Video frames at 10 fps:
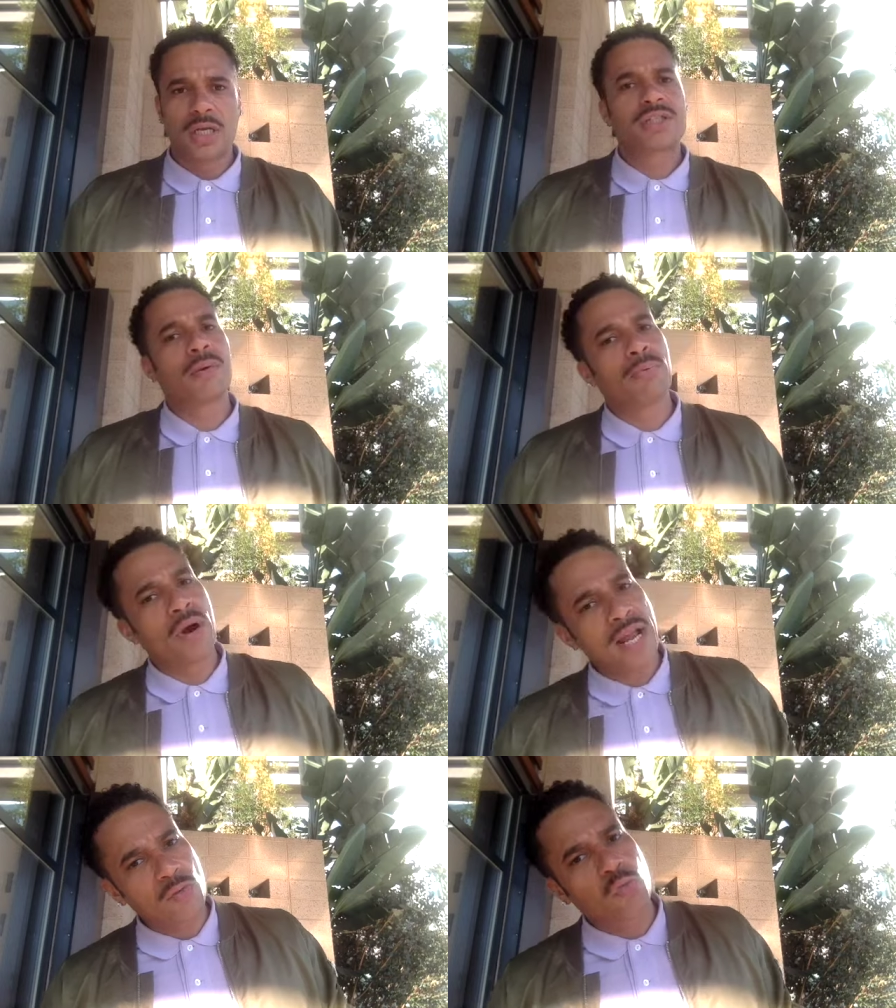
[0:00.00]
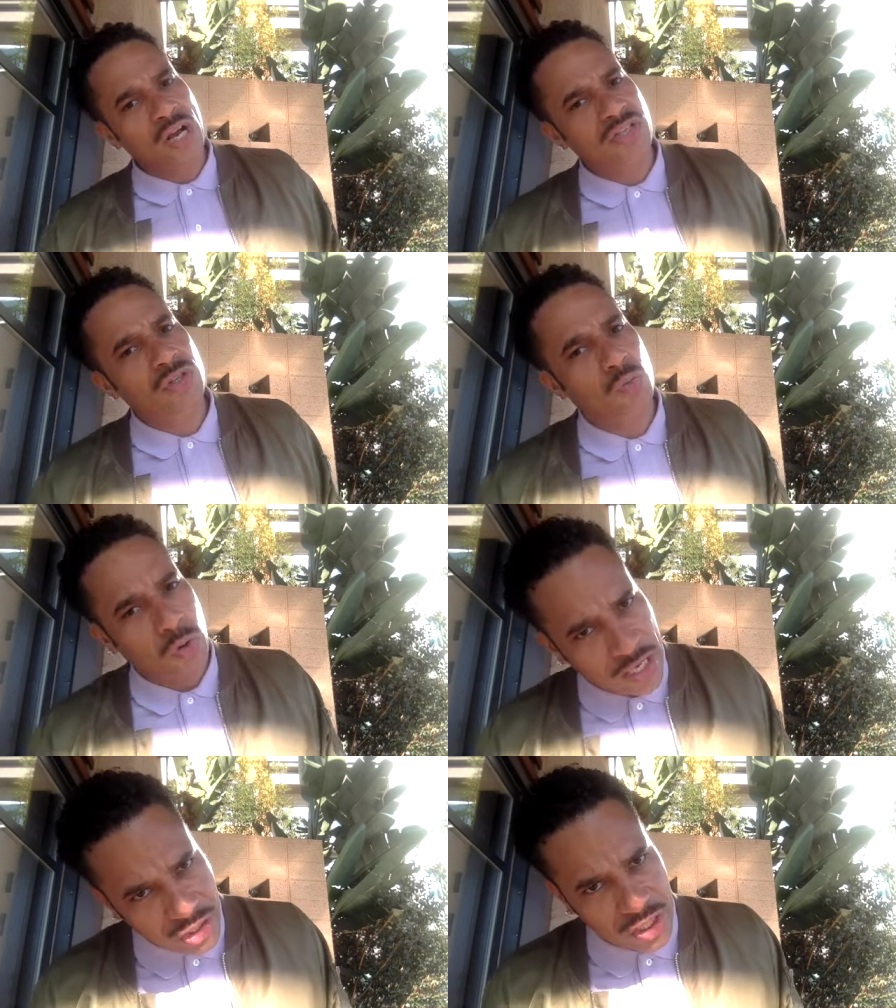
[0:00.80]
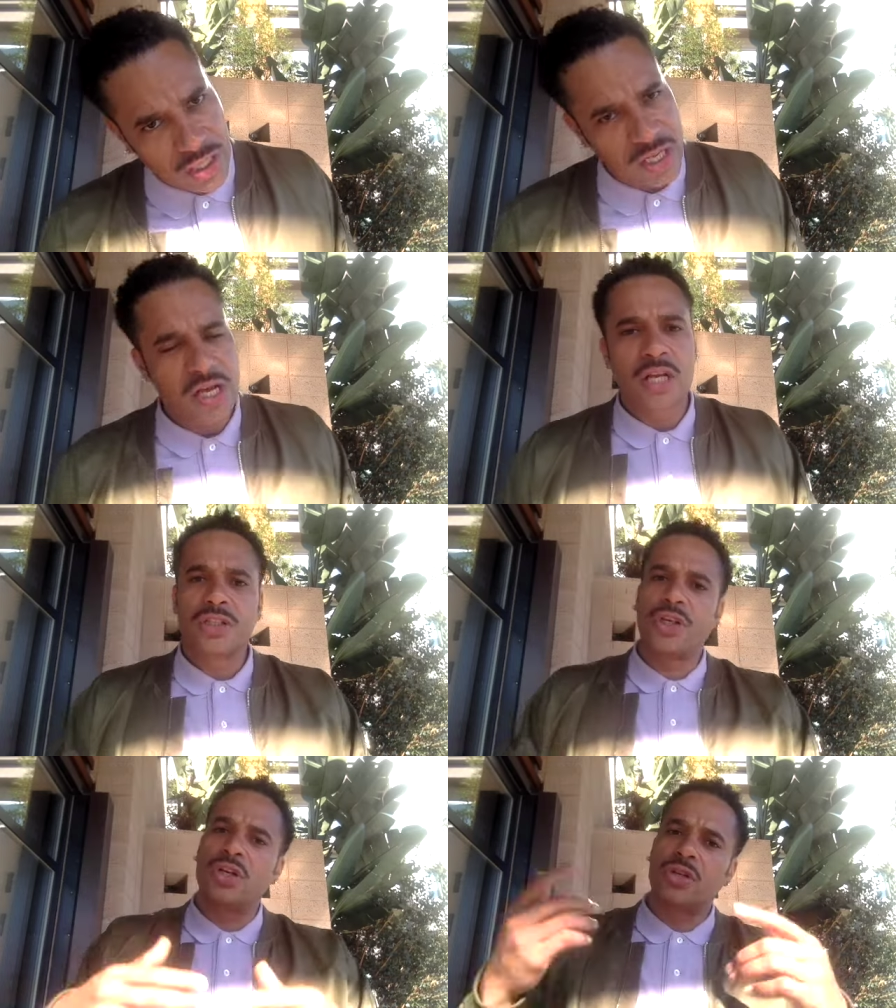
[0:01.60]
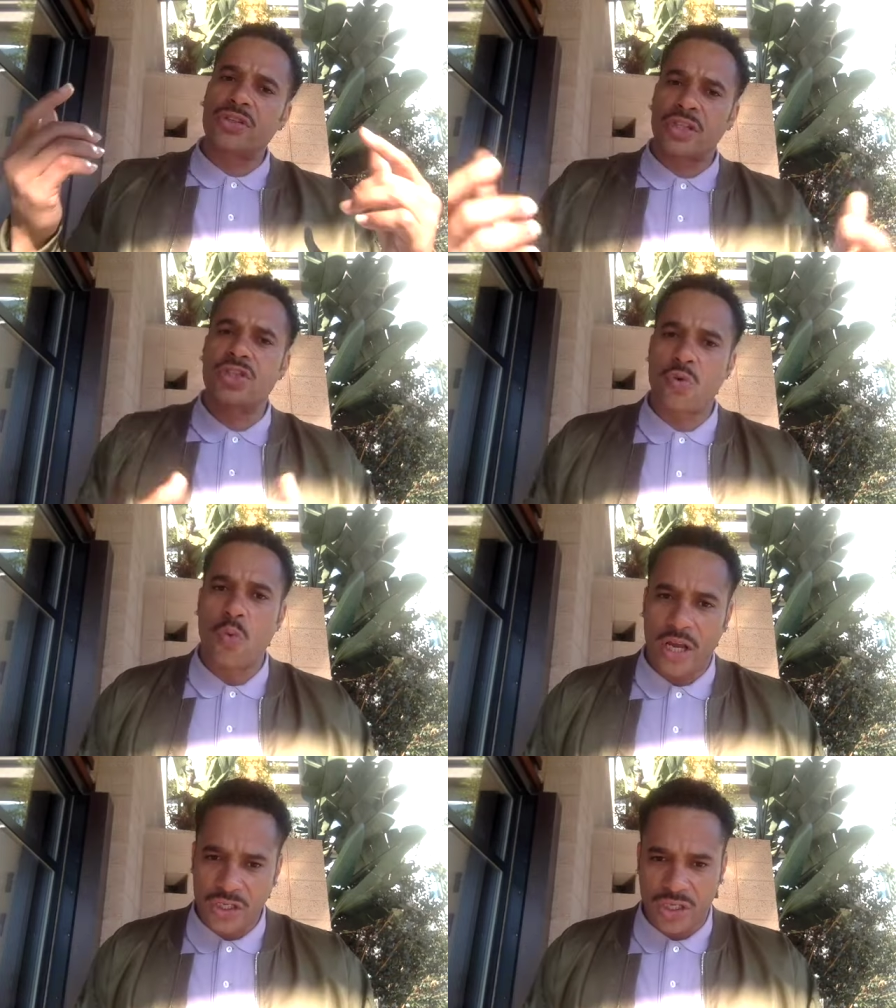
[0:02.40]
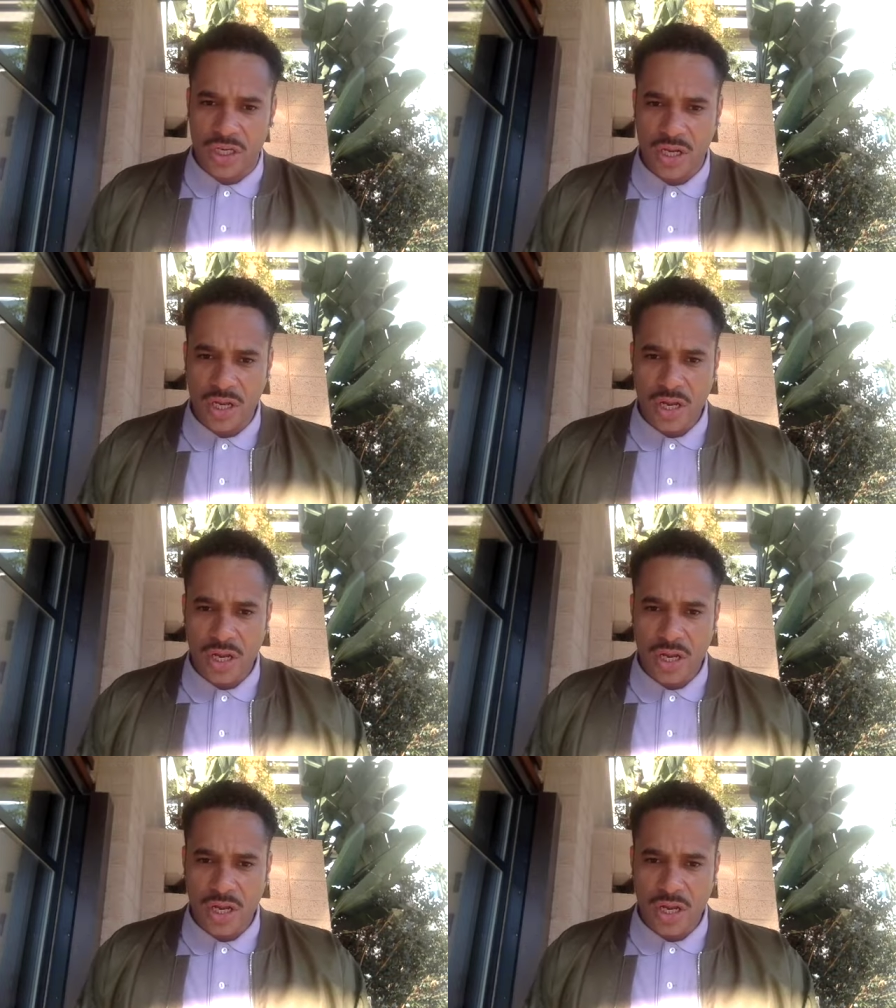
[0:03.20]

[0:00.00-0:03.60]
to bring restoration to your situation.